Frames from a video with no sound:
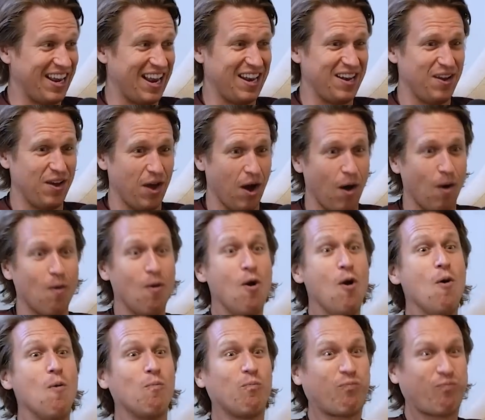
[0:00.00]
And you go,
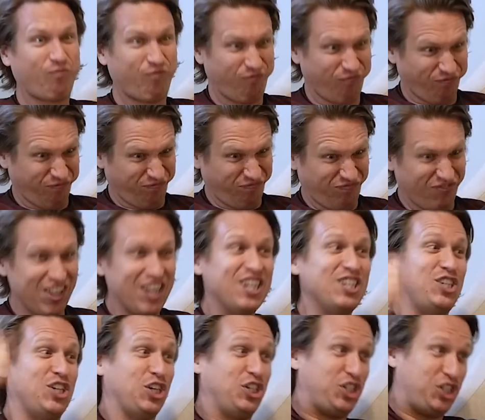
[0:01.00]

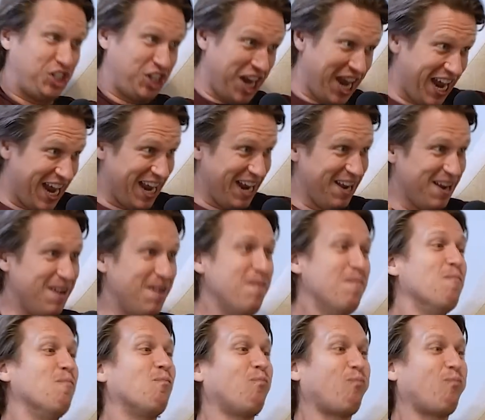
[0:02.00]
cha-ching.